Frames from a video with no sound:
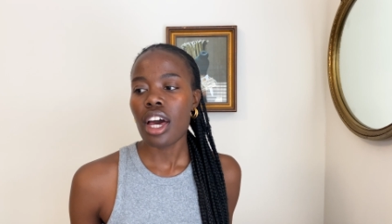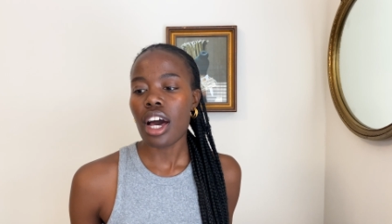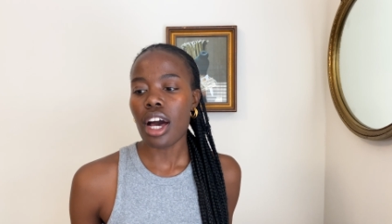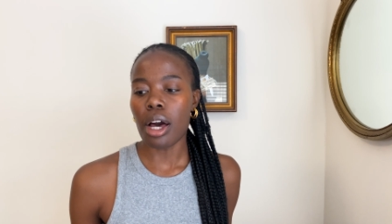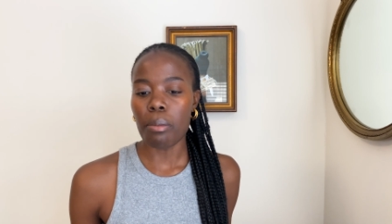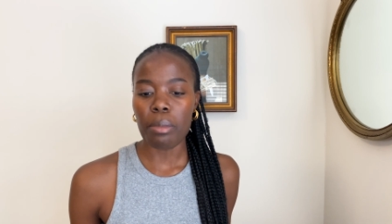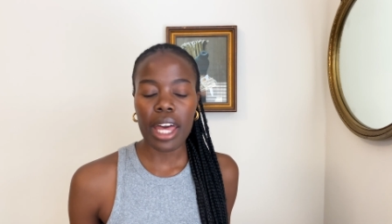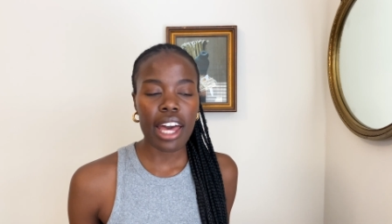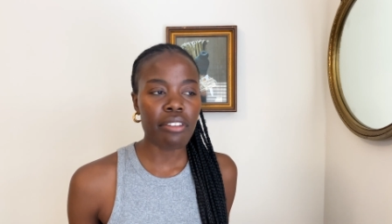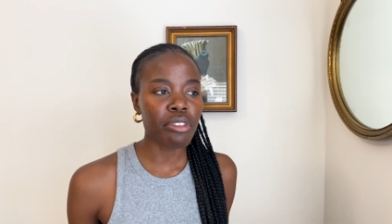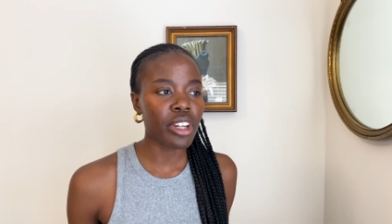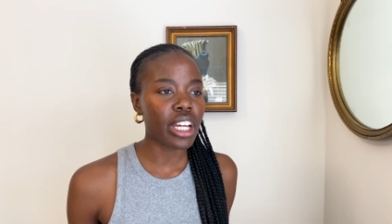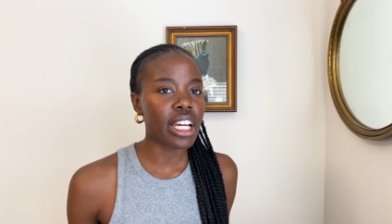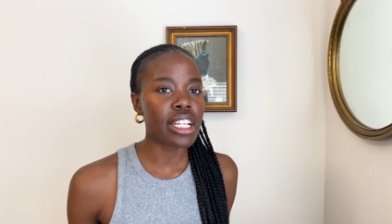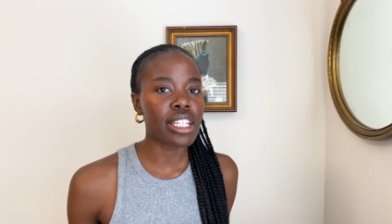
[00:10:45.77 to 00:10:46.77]
um,
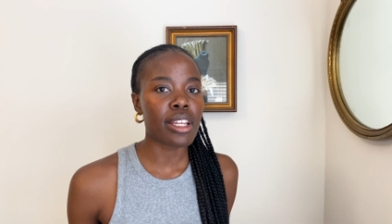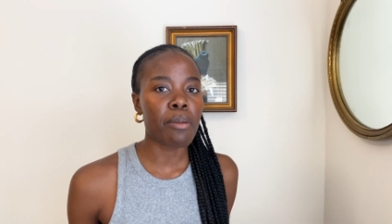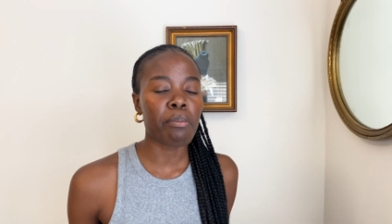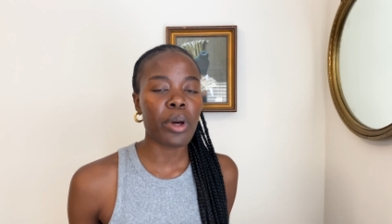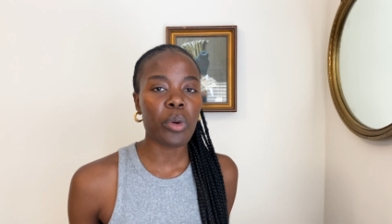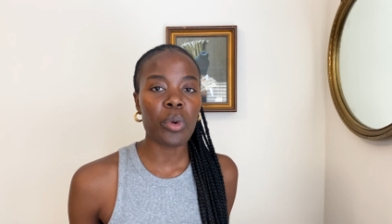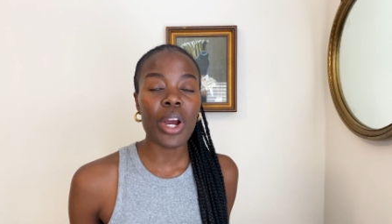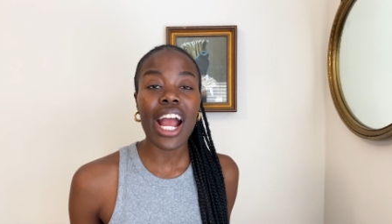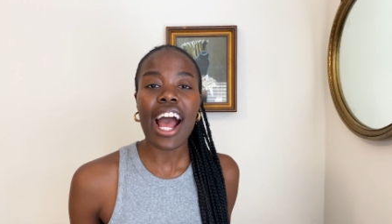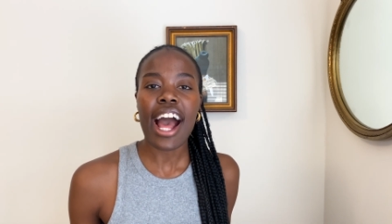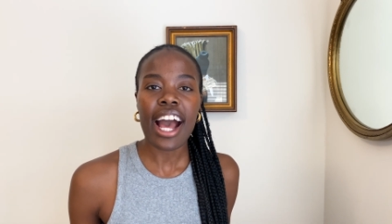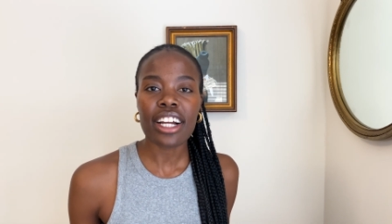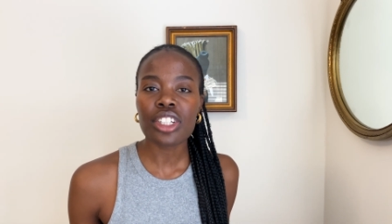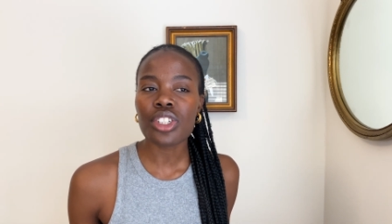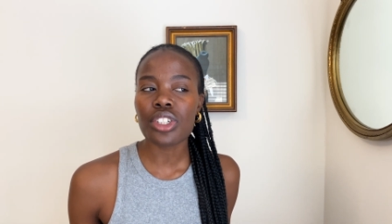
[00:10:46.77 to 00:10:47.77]
every ism, but we're
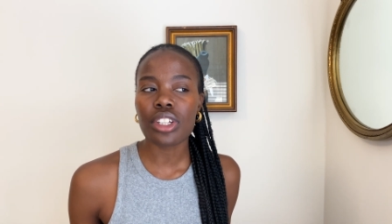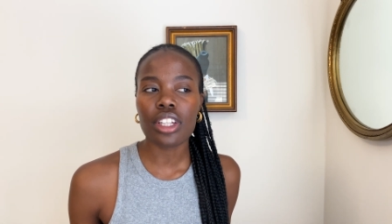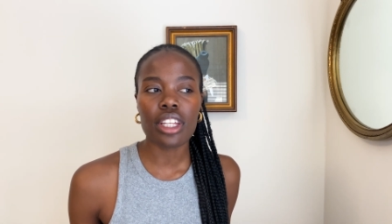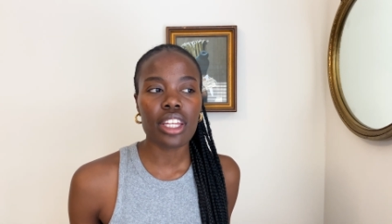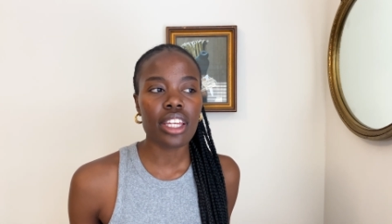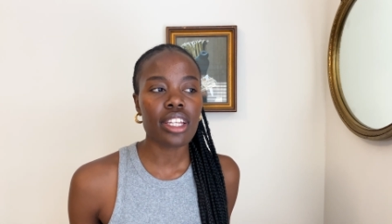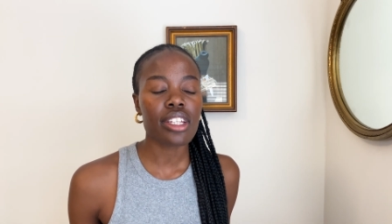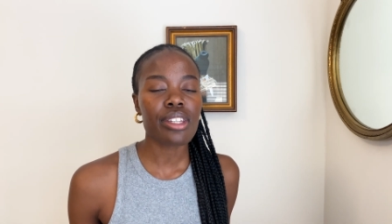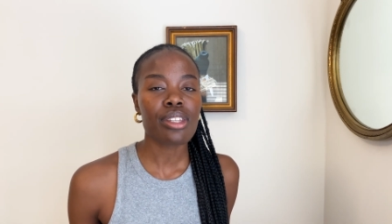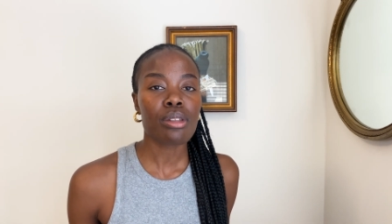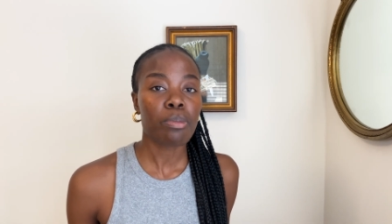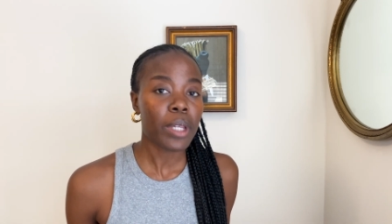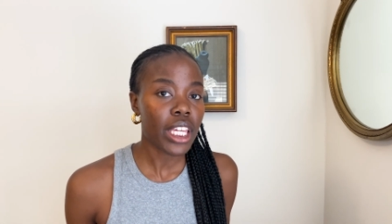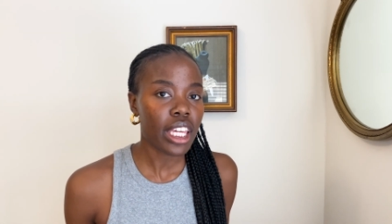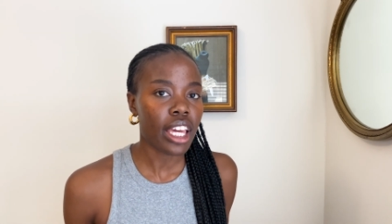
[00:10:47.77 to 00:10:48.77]
actually
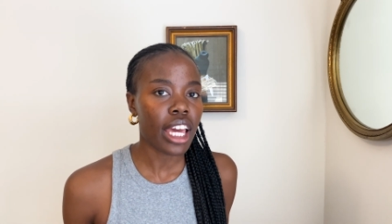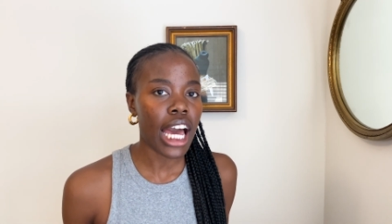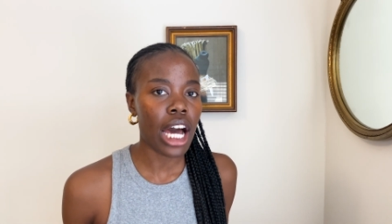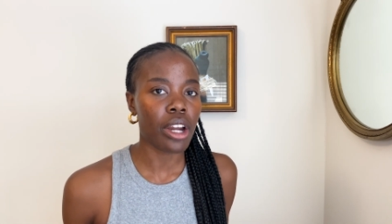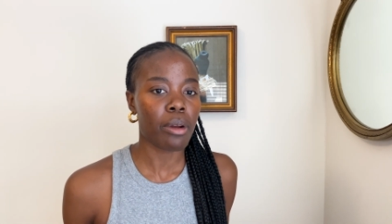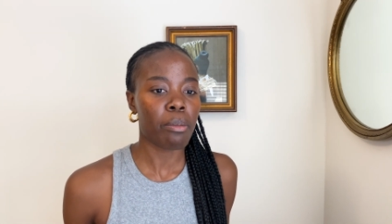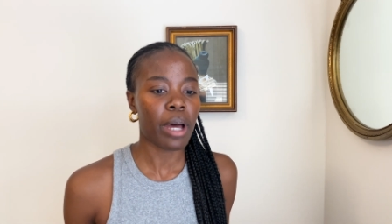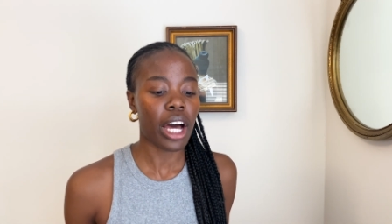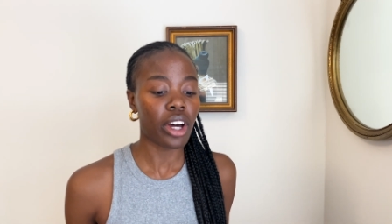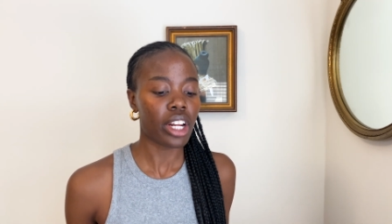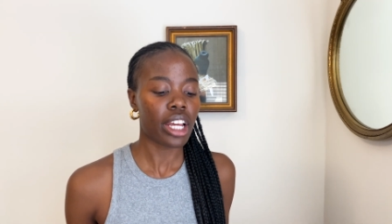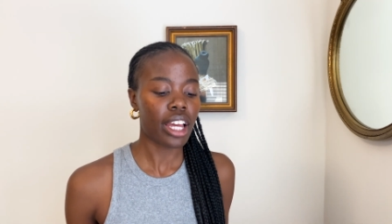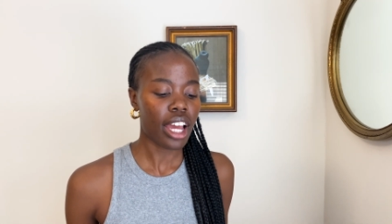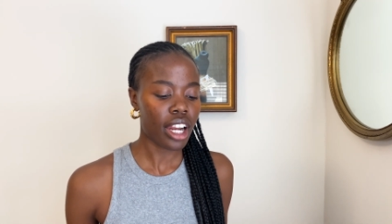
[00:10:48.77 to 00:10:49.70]
speaking out about it.